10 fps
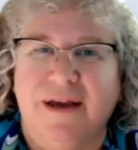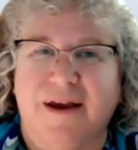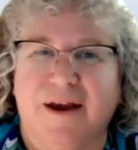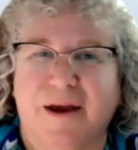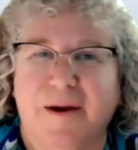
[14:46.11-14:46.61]

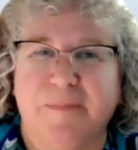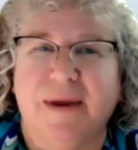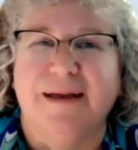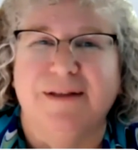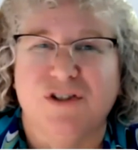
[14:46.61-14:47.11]

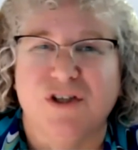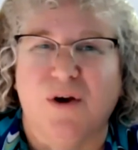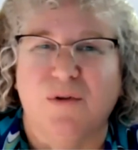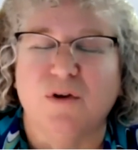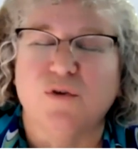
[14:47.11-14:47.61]
And
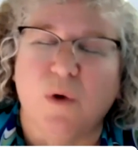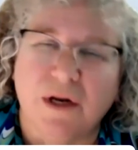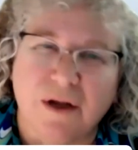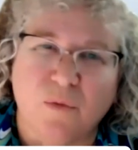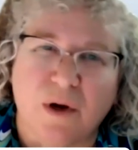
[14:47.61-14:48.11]
so those
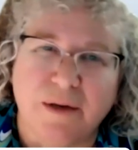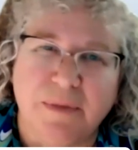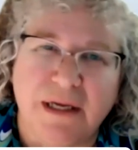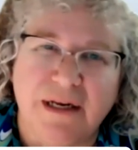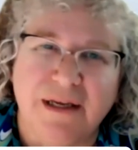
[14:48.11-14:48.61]
one-on-one
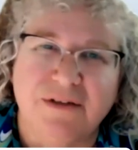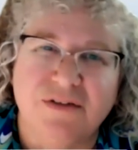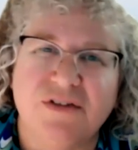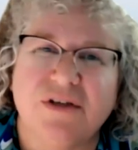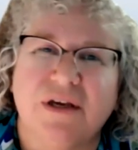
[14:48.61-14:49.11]

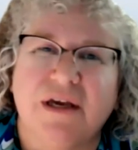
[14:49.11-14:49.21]
meetings